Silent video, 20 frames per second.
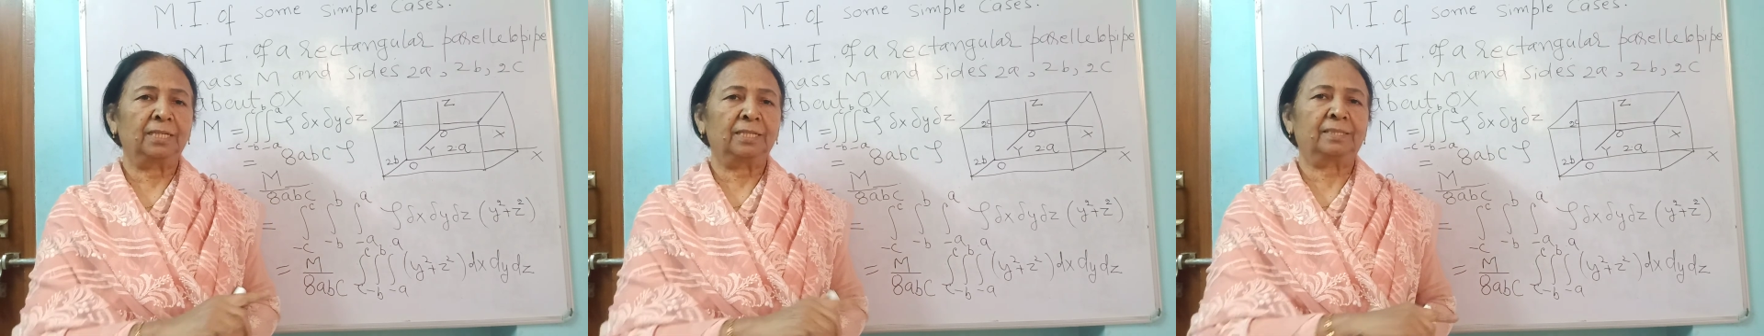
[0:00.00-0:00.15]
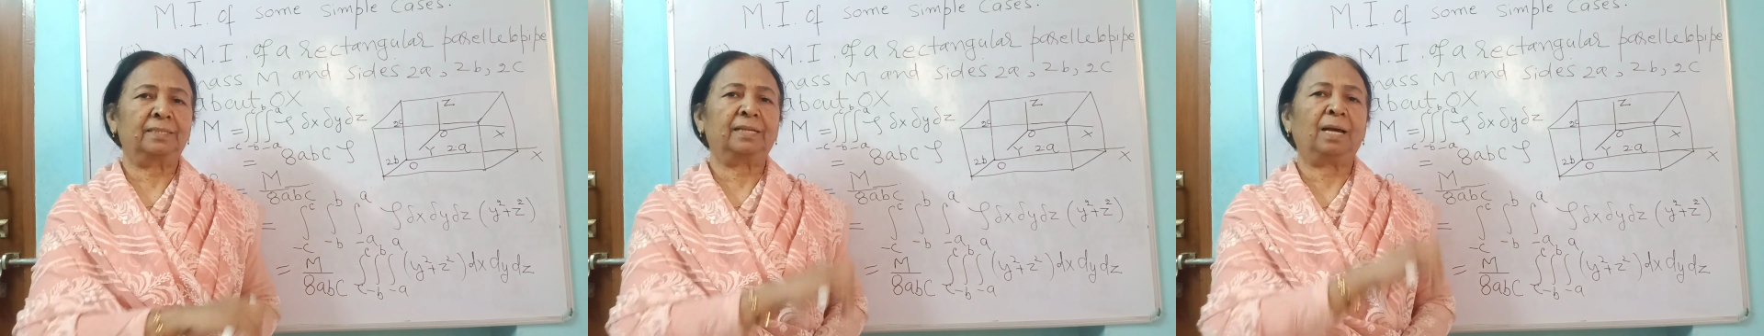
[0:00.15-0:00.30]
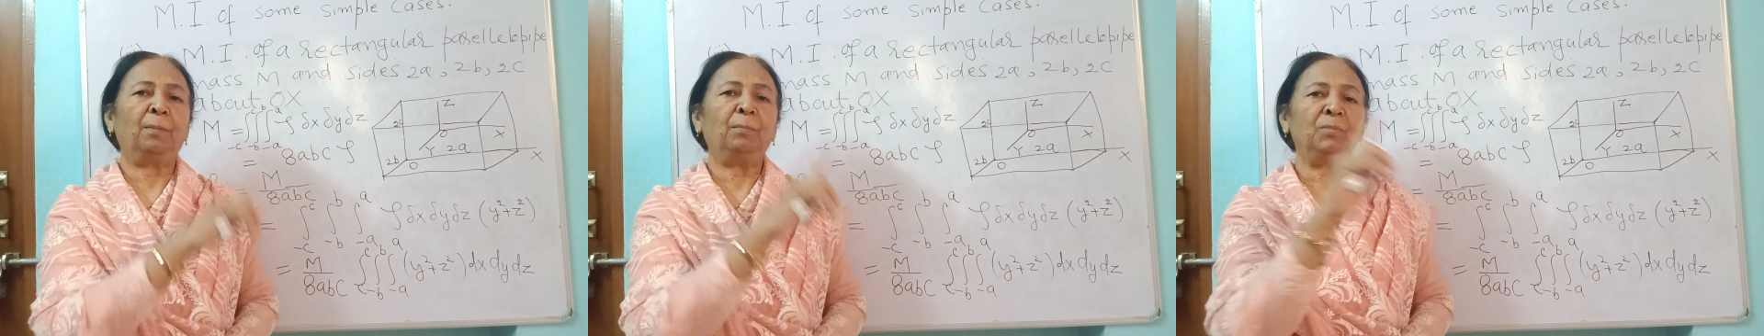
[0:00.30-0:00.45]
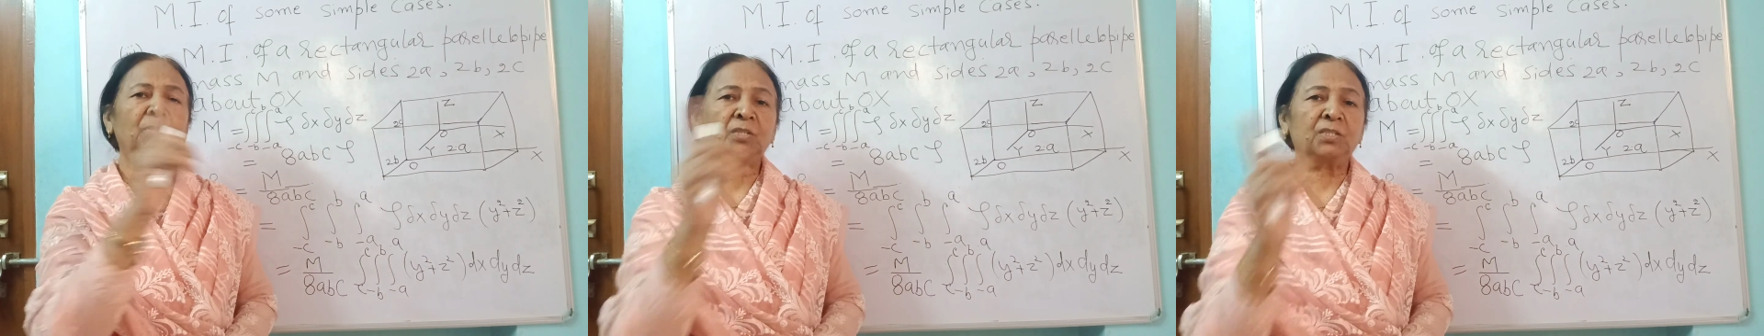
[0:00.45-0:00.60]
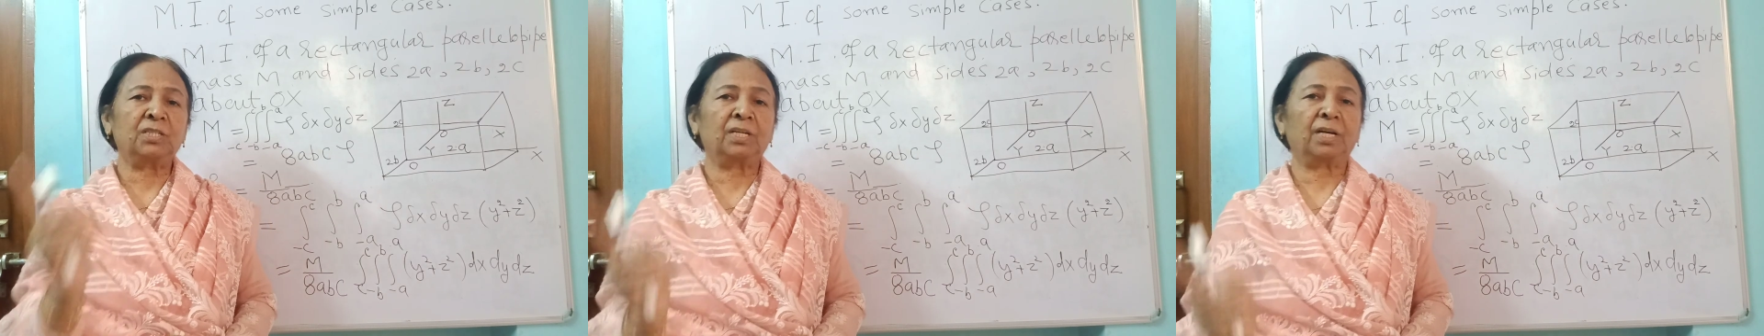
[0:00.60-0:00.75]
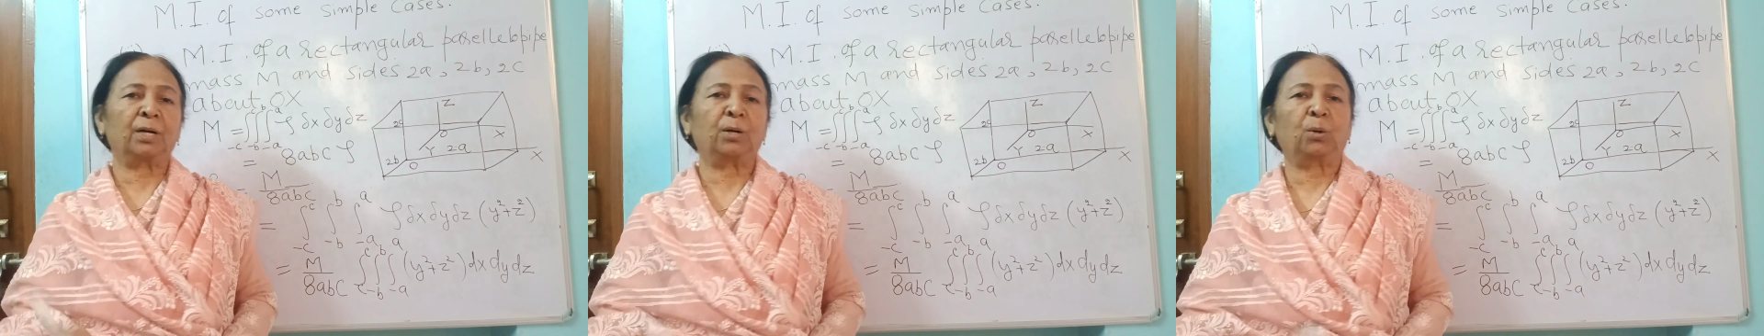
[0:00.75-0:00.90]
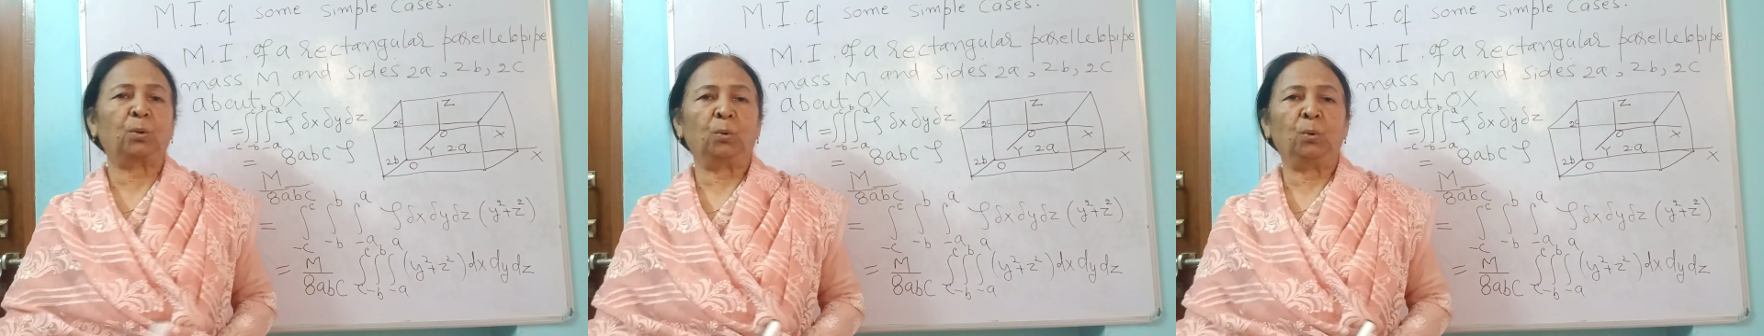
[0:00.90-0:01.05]
some
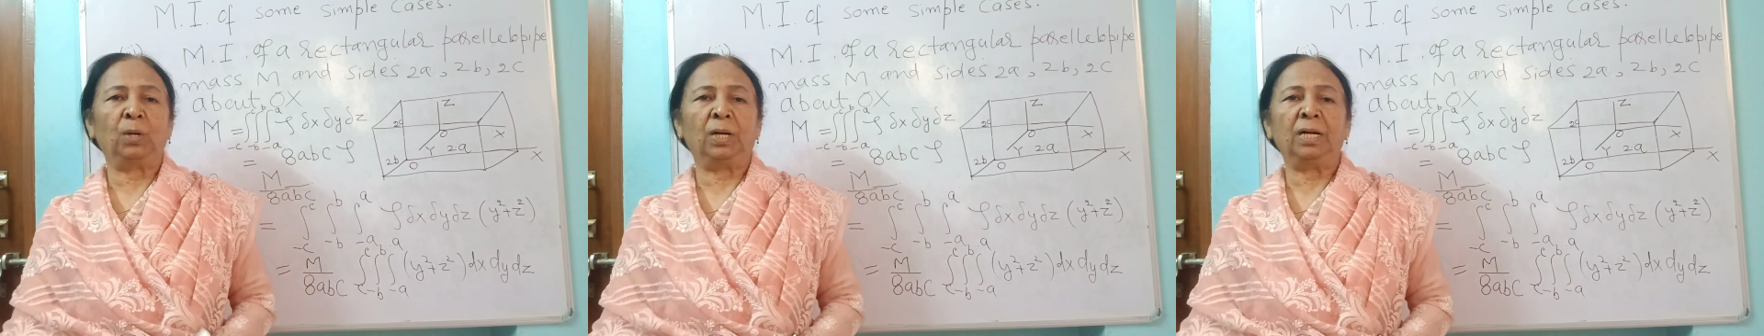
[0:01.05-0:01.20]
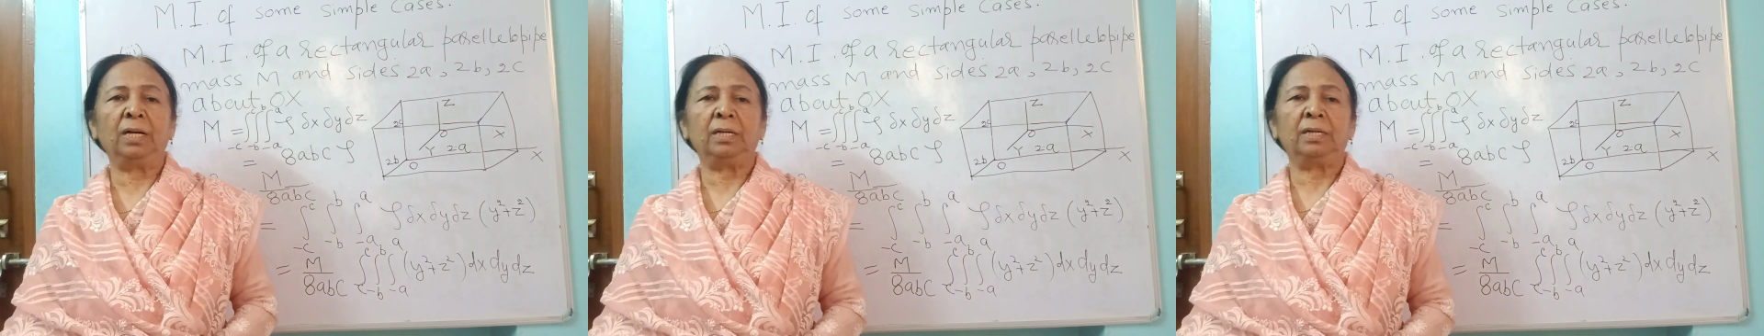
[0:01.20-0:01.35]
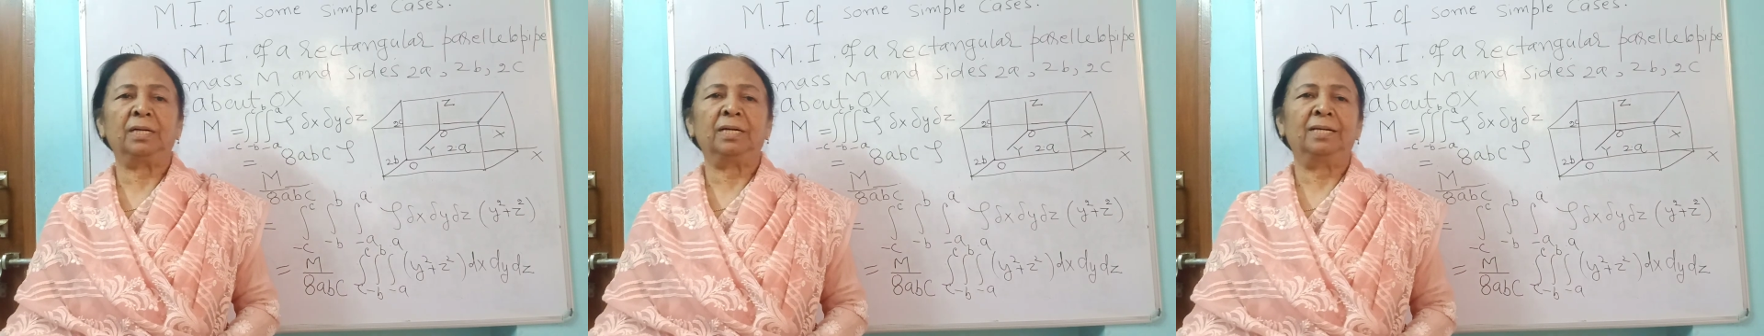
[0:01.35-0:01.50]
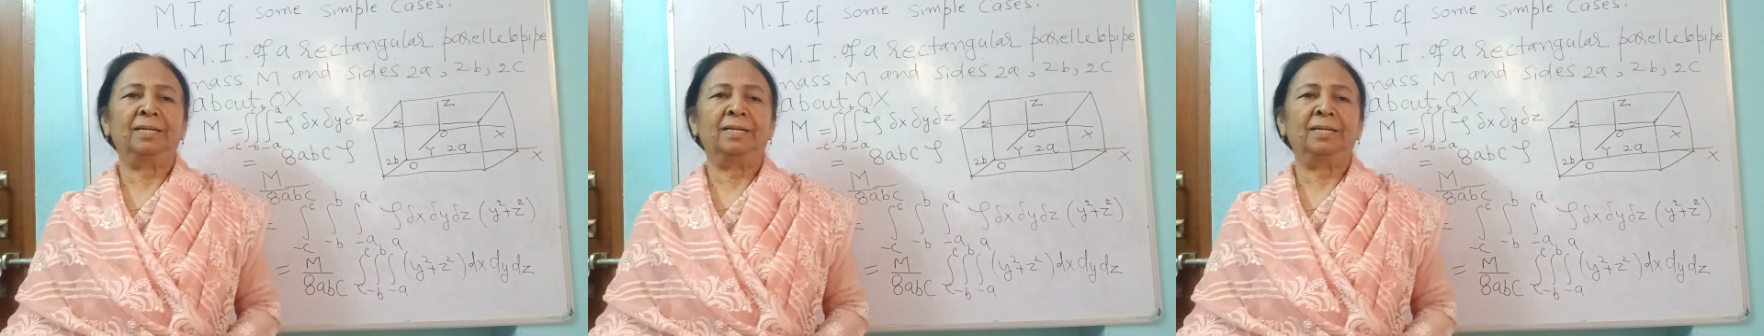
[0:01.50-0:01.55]
circular,